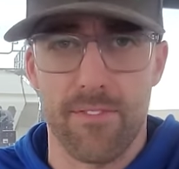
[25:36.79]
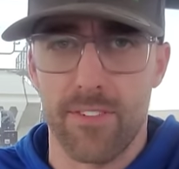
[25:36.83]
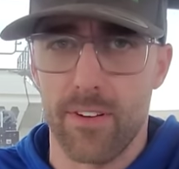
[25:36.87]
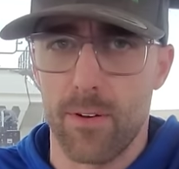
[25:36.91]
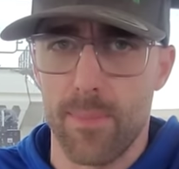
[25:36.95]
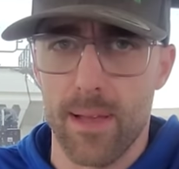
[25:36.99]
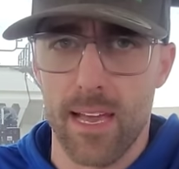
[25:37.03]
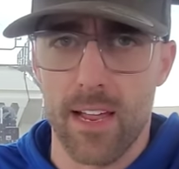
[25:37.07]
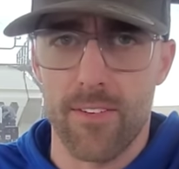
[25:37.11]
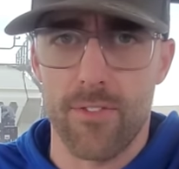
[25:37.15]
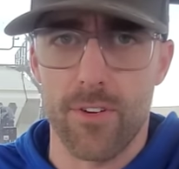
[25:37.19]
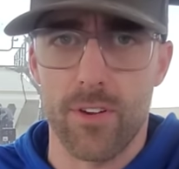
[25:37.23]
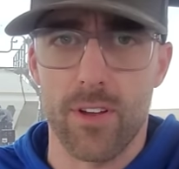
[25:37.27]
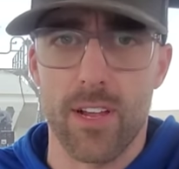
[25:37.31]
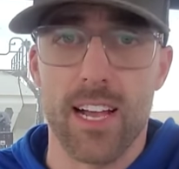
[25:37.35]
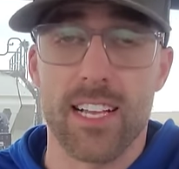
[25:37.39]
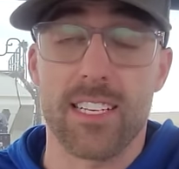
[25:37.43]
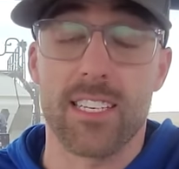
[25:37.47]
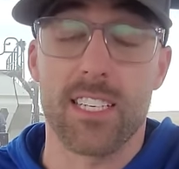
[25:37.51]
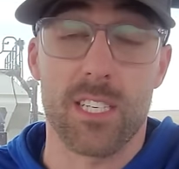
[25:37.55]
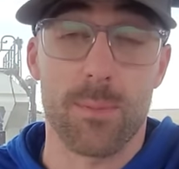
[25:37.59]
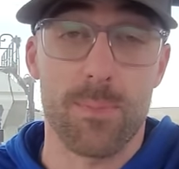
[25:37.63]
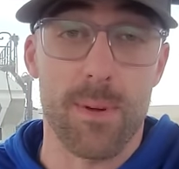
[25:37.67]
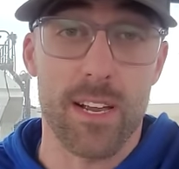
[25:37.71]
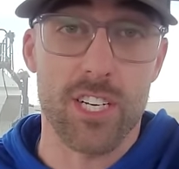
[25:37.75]
I feel bad for you
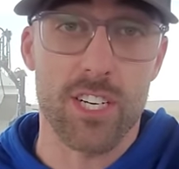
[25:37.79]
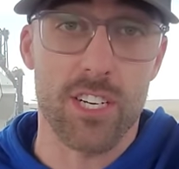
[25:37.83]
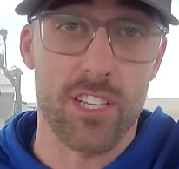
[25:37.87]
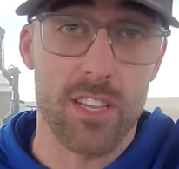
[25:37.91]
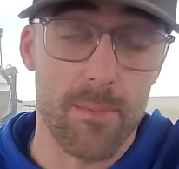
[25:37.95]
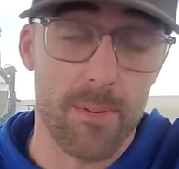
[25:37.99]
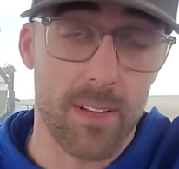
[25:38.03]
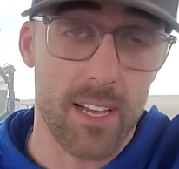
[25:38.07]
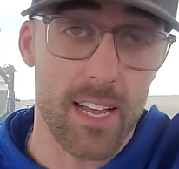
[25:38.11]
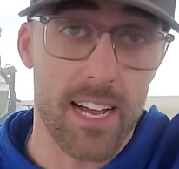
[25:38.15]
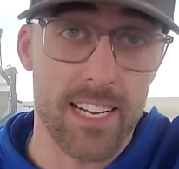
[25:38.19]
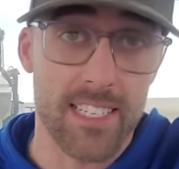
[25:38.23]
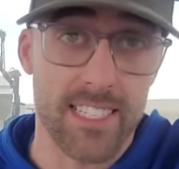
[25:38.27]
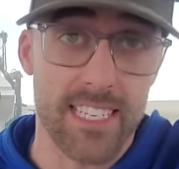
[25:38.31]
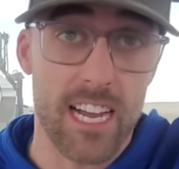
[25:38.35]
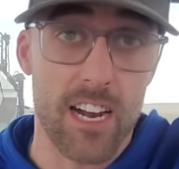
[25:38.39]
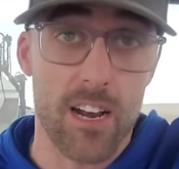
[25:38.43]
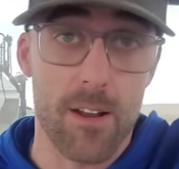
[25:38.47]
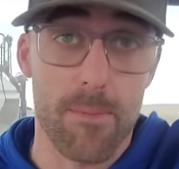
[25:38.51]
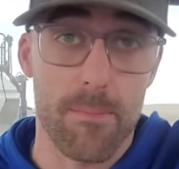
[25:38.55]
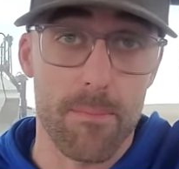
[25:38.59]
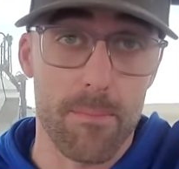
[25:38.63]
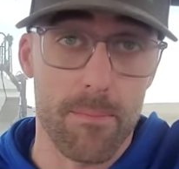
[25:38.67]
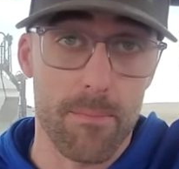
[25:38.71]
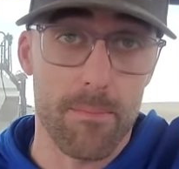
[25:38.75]
guys, especially the guys
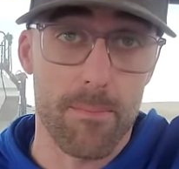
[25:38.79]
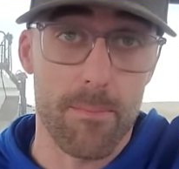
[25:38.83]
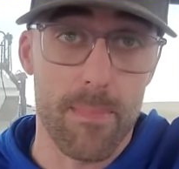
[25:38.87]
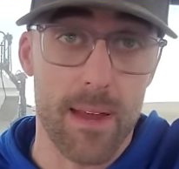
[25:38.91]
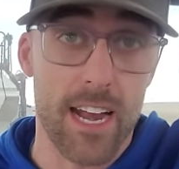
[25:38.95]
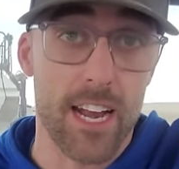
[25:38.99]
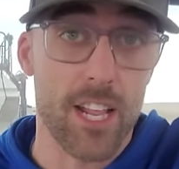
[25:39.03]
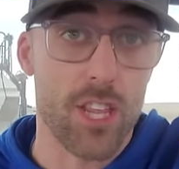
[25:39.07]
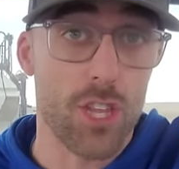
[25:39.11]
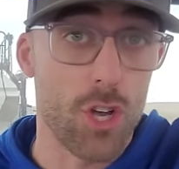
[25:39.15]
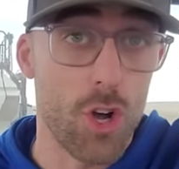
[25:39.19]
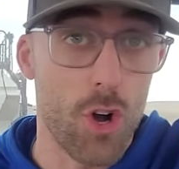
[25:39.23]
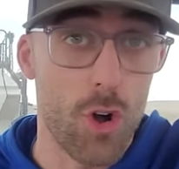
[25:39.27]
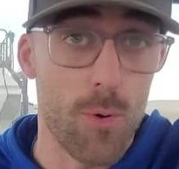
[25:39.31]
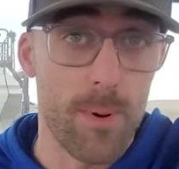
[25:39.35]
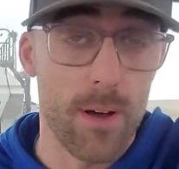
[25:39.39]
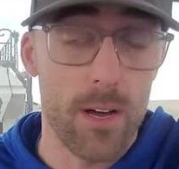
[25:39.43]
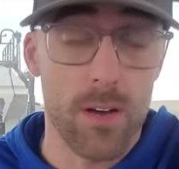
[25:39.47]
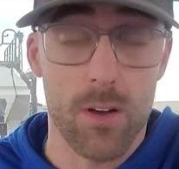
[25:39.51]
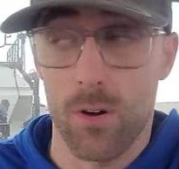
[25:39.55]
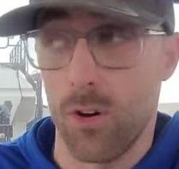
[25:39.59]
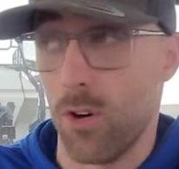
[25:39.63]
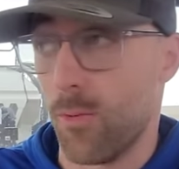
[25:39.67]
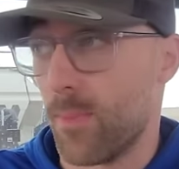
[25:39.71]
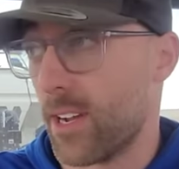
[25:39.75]
down in
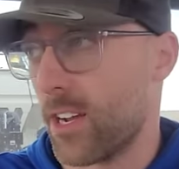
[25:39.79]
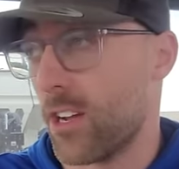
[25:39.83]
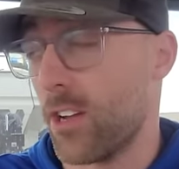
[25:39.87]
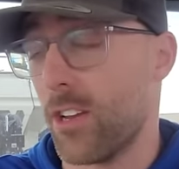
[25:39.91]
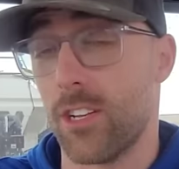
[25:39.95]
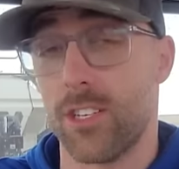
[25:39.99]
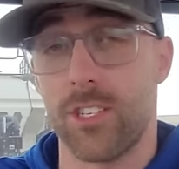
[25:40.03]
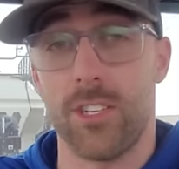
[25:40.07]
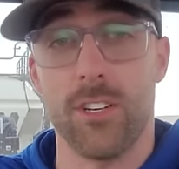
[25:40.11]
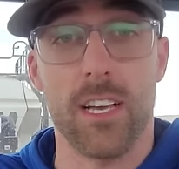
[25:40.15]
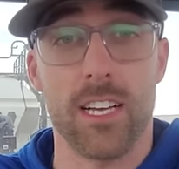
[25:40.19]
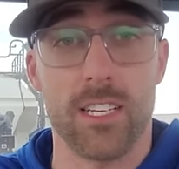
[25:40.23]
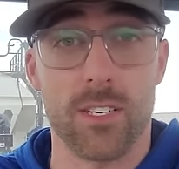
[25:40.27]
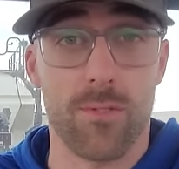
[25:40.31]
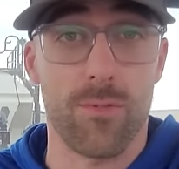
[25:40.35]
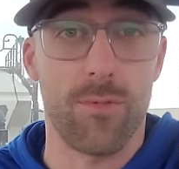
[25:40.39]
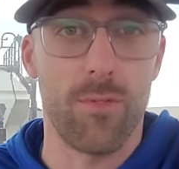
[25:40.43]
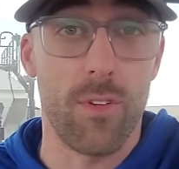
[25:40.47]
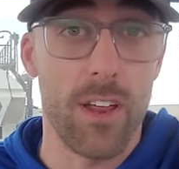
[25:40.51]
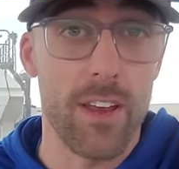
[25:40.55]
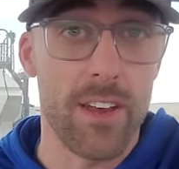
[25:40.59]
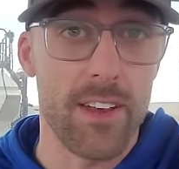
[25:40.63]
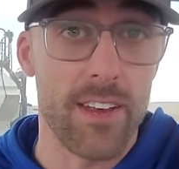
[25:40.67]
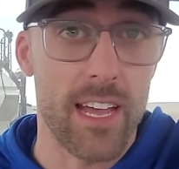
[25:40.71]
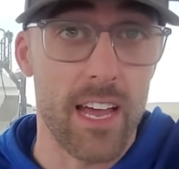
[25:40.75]
Manitoba. Oh my goodness, you guys are
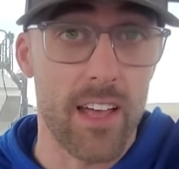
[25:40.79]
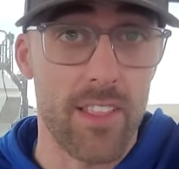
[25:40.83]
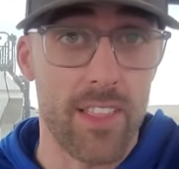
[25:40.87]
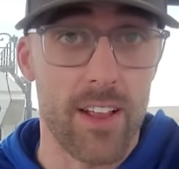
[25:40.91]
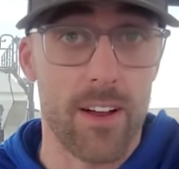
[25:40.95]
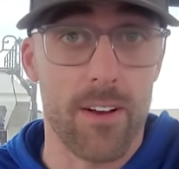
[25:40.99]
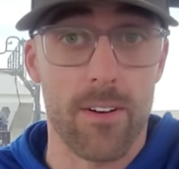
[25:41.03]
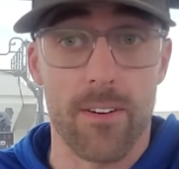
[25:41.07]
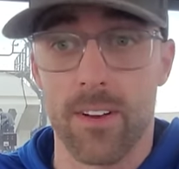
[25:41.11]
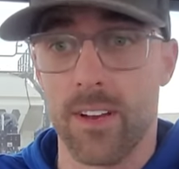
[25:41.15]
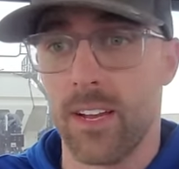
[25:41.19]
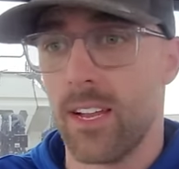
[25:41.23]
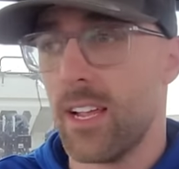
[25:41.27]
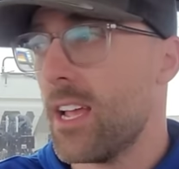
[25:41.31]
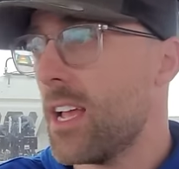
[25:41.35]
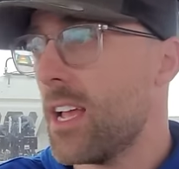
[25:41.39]
flooding down there.